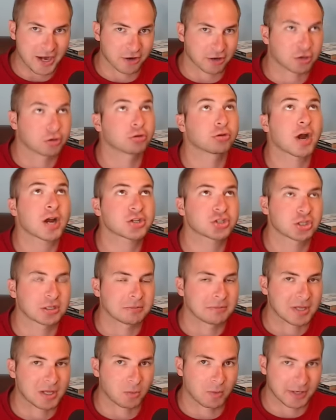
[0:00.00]
are crushing
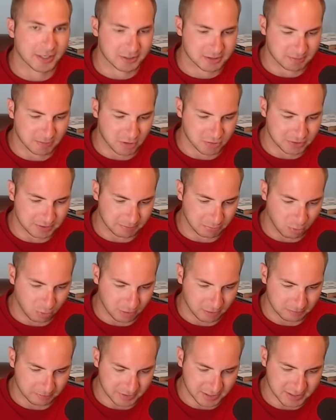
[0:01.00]
me when it's most
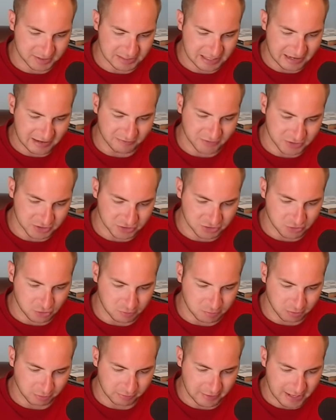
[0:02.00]
important because they have the
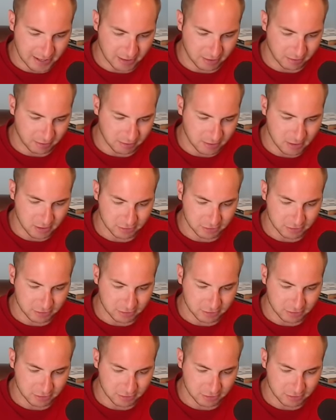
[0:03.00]
super rare,